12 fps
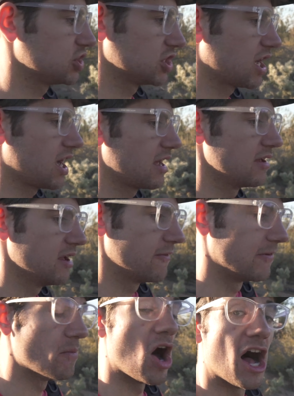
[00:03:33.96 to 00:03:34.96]
shot
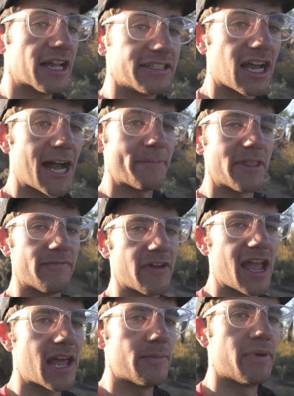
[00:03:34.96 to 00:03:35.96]
from on top of the
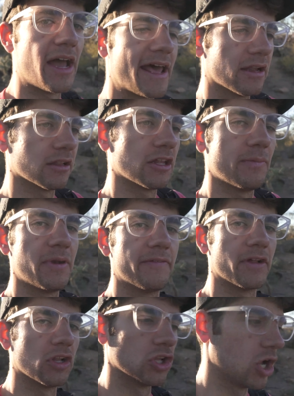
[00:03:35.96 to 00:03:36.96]
van, but at a little bit of
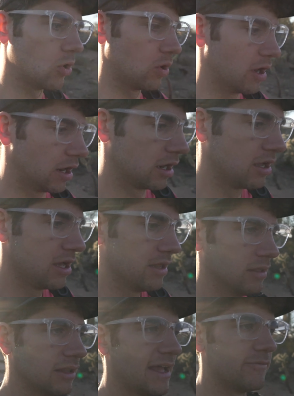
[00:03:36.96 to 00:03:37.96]
a lower
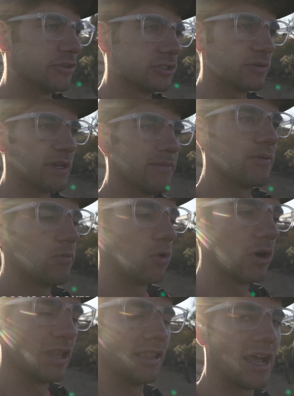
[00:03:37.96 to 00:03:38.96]
level so we can be
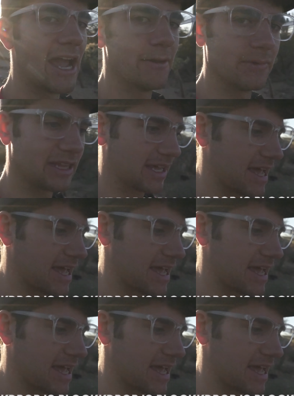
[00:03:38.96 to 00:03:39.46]
more in line with the